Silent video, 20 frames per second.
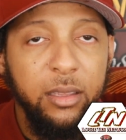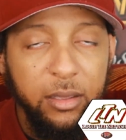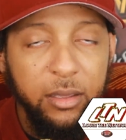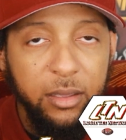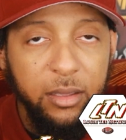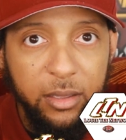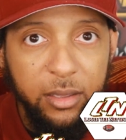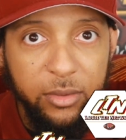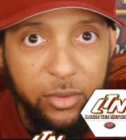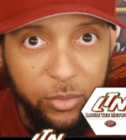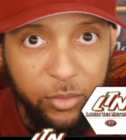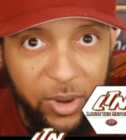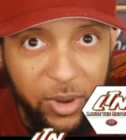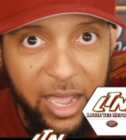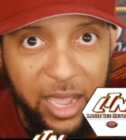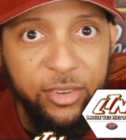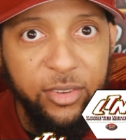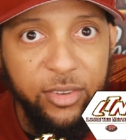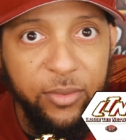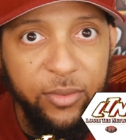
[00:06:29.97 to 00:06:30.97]
is a
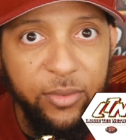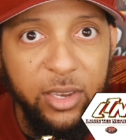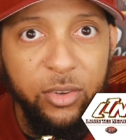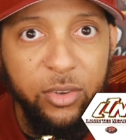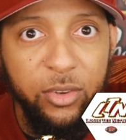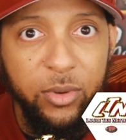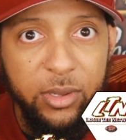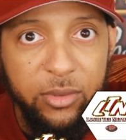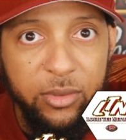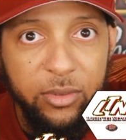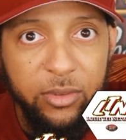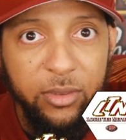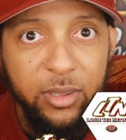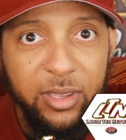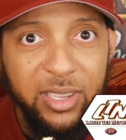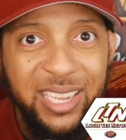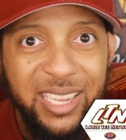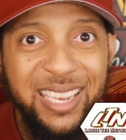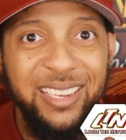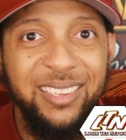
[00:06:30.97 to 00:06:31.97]
rash of injuries
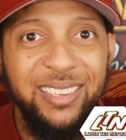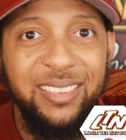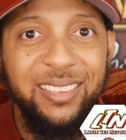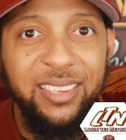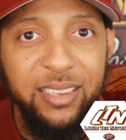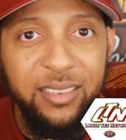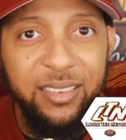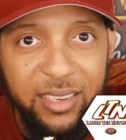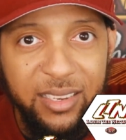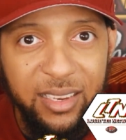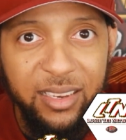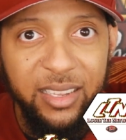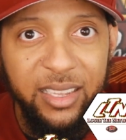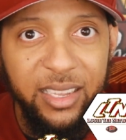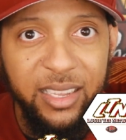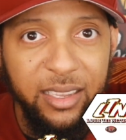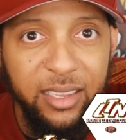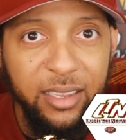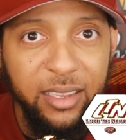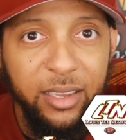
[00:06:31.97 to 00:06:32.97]

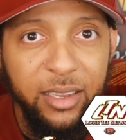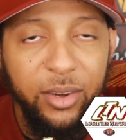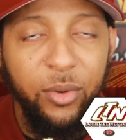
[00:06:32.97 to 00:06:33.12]
consistently